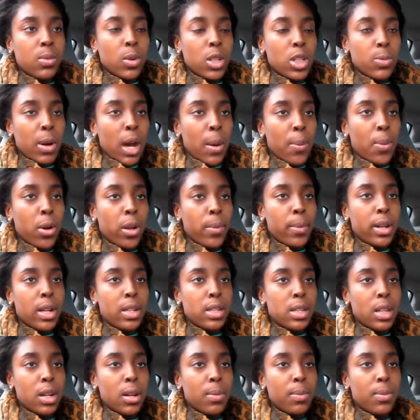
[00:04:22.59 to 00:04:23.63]
which my appointment
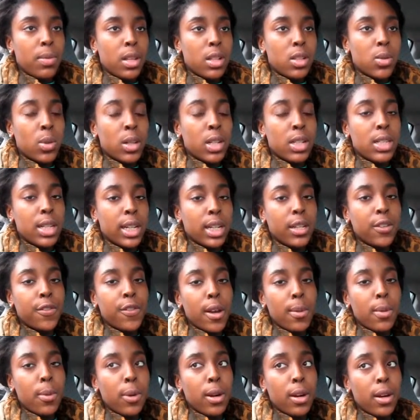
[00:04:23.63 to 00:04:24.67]
is um the 22nd of
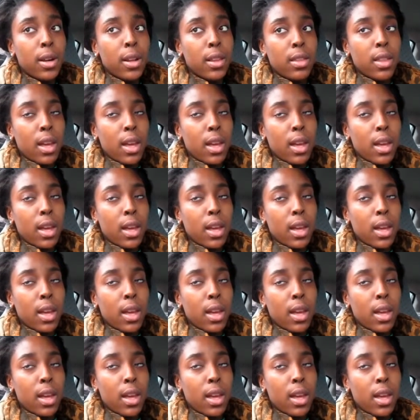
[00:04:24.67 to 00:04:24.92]
February,